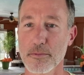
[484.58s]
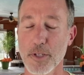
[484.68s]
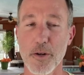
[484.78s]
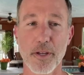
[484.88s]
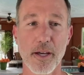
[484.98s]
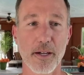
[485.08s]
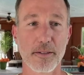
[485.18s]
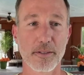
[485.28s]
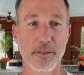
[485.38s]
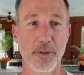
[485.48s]
Oh yeah.
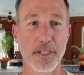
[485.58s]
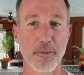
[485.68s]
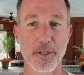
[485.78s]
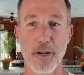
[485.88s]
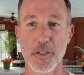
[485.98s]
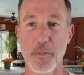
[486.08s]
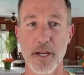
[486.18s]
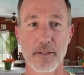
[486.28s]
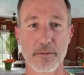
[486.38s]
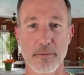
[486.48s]
You want to want to talk to
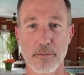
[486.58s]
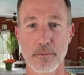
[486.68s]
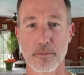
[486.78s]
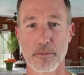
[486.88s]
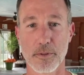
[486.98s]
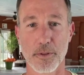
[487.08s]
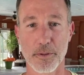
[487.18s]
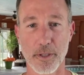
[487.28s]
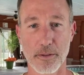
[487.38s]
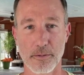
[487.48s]
Matt? Hold on.